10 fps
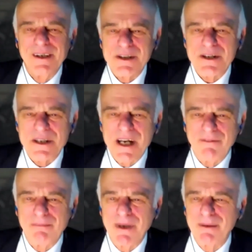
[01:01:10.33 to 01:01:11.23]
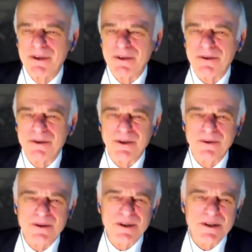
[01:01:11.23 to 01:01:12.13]
just have a moment or
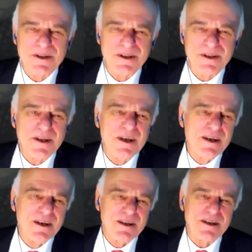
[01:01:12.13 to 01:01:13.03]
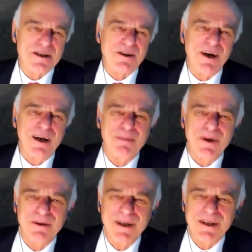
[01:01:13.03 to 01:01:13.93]
two just to describe
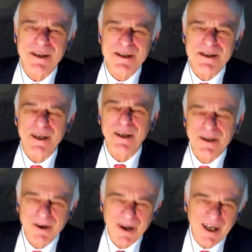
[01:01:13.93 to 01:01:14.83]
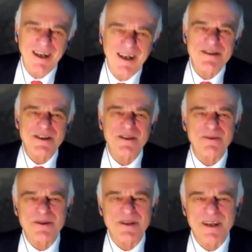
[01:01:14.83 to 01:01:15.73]
who it is in your hands and
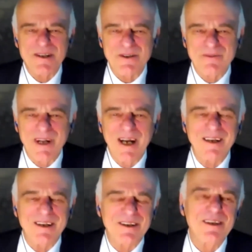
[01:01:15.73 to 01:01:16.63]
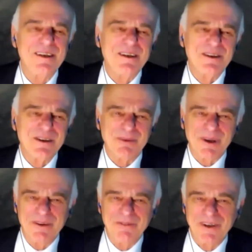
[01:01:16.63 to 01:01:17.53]
also to react to
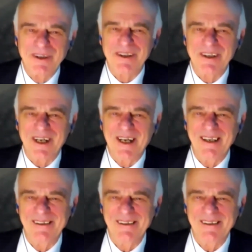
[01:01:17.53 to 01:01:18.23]
what you've heard today?